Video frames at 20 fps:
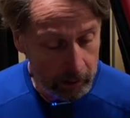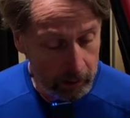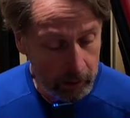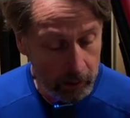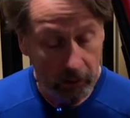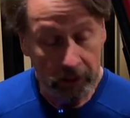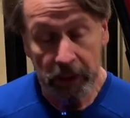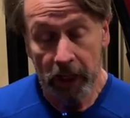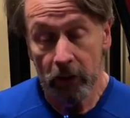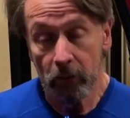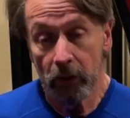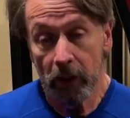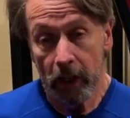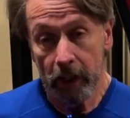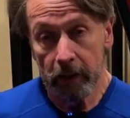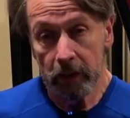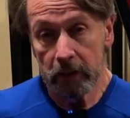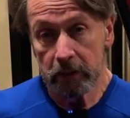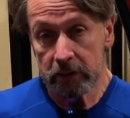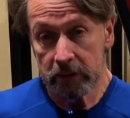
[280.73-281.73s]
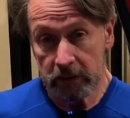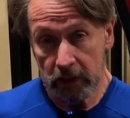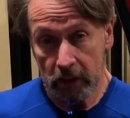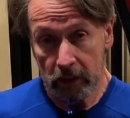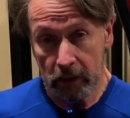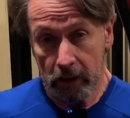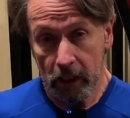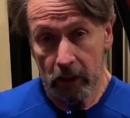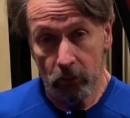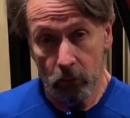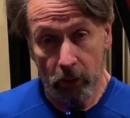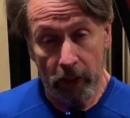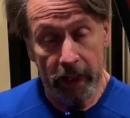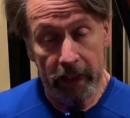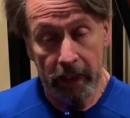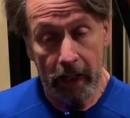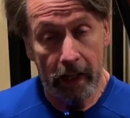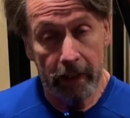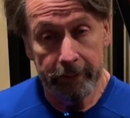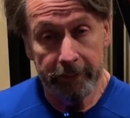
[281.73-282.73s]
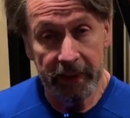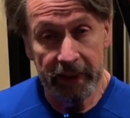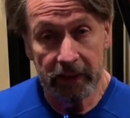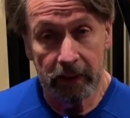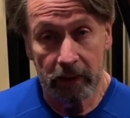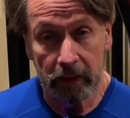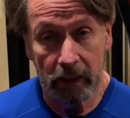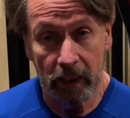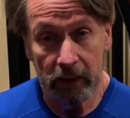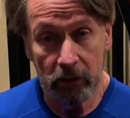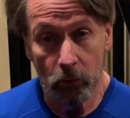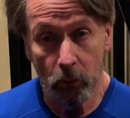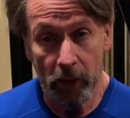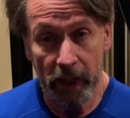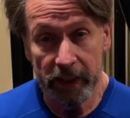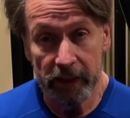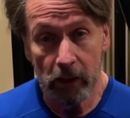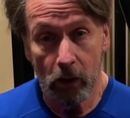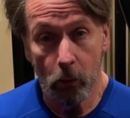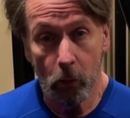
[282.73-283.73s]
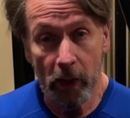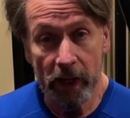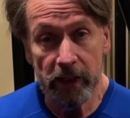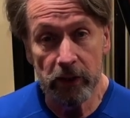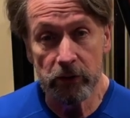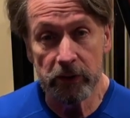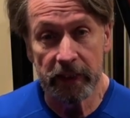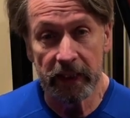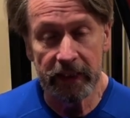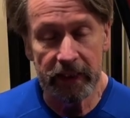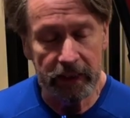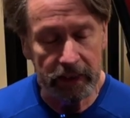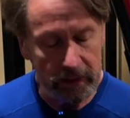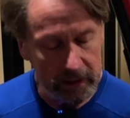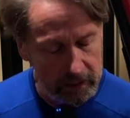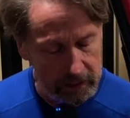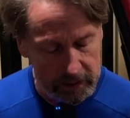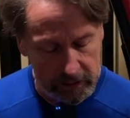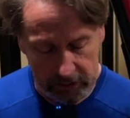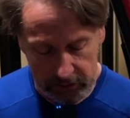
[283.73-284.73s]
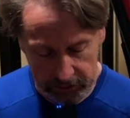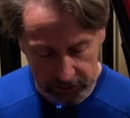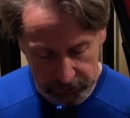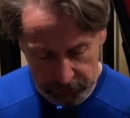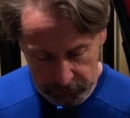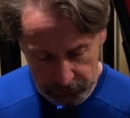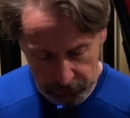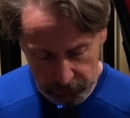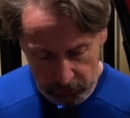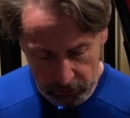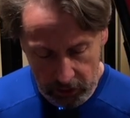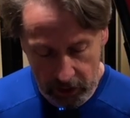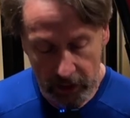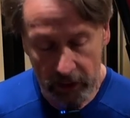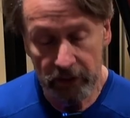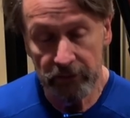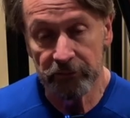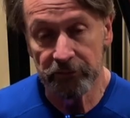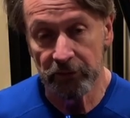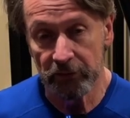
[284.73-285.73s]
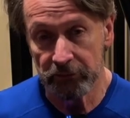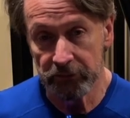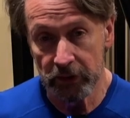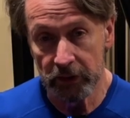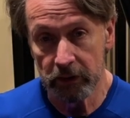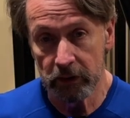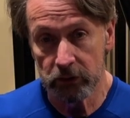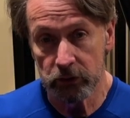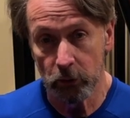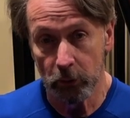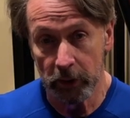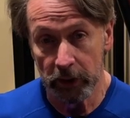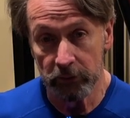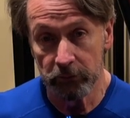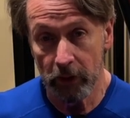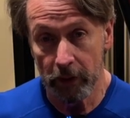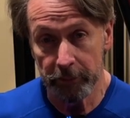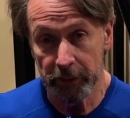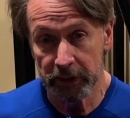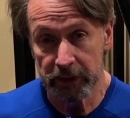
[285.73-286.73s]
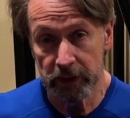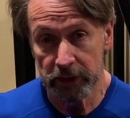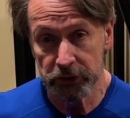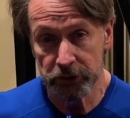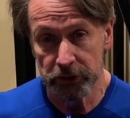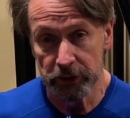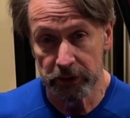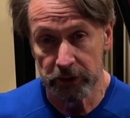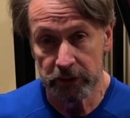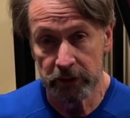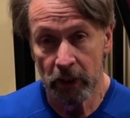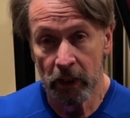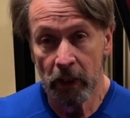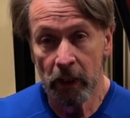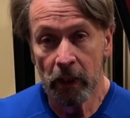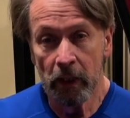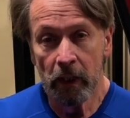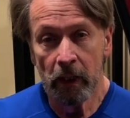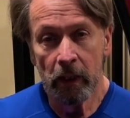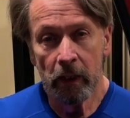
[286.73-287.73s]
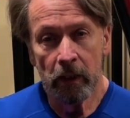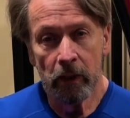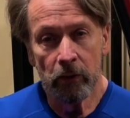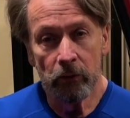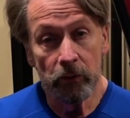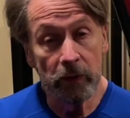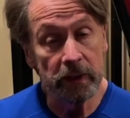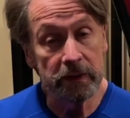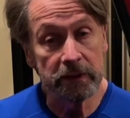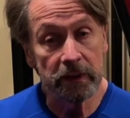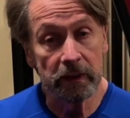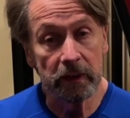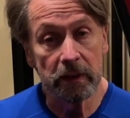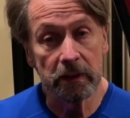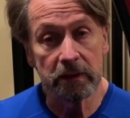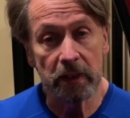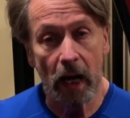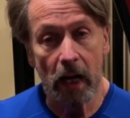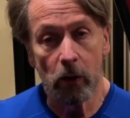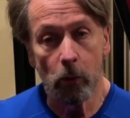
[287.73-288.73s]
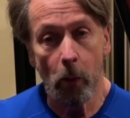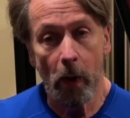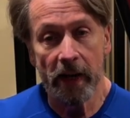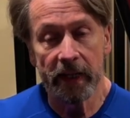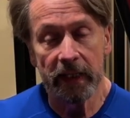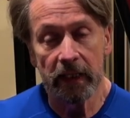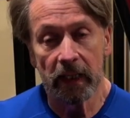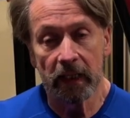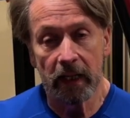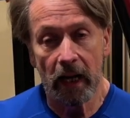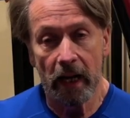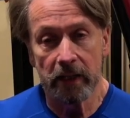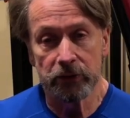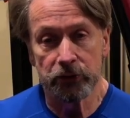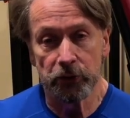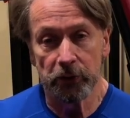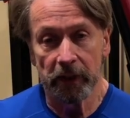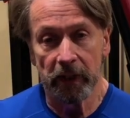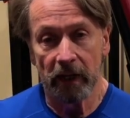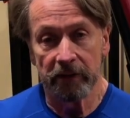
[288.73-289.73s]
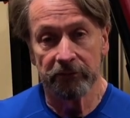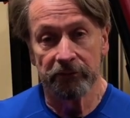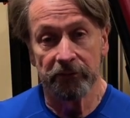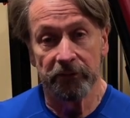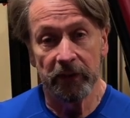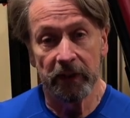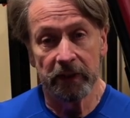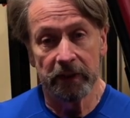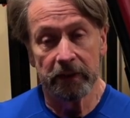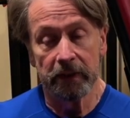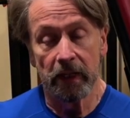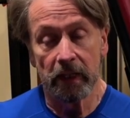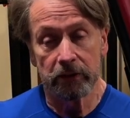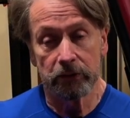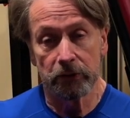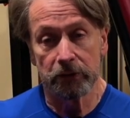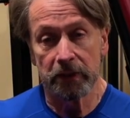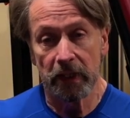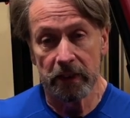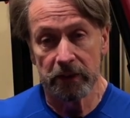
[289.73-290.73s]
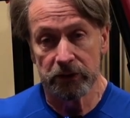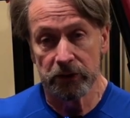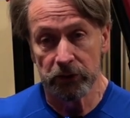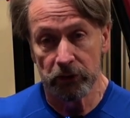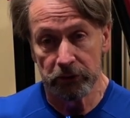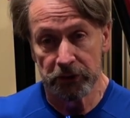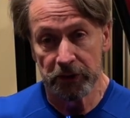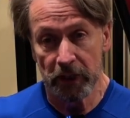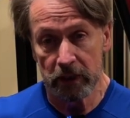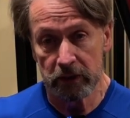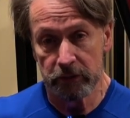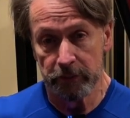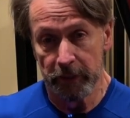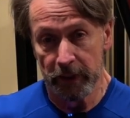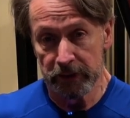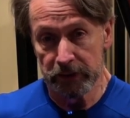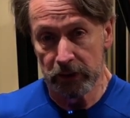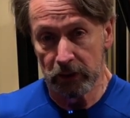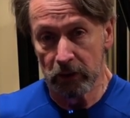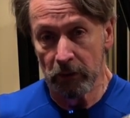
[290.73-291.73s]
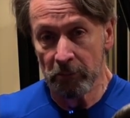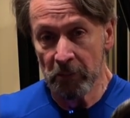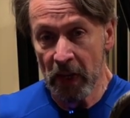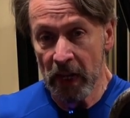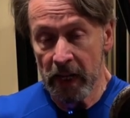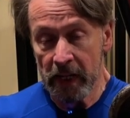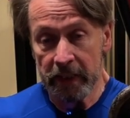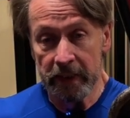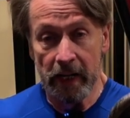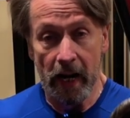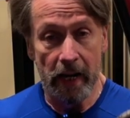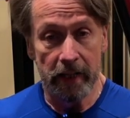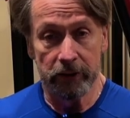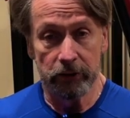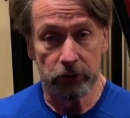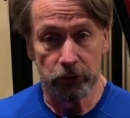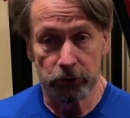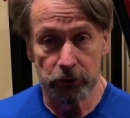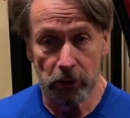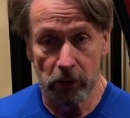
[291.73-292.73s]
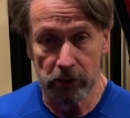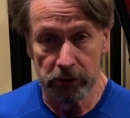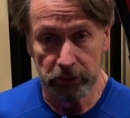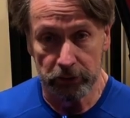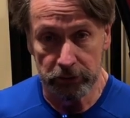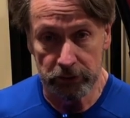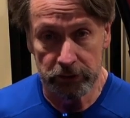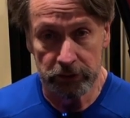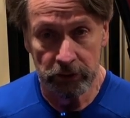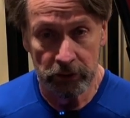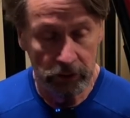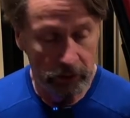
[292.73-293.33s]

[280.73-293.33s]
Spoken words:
Okay, when I said a light weight, I mean a light weight, a weight you can easily do 15 to 20 repetitions. Reason is, I want you to concentrate on feeling the exercise in your chest muscle, not your shoulders.